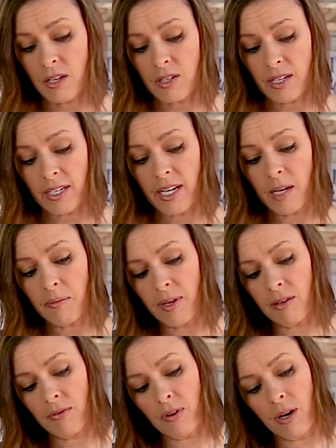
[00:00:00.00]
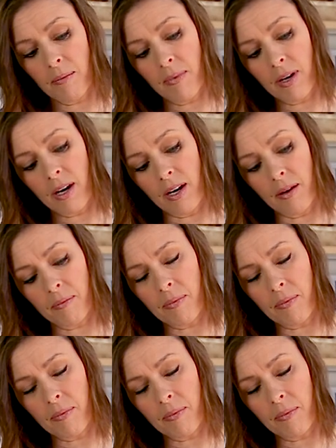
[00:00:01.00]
to keep it from uh,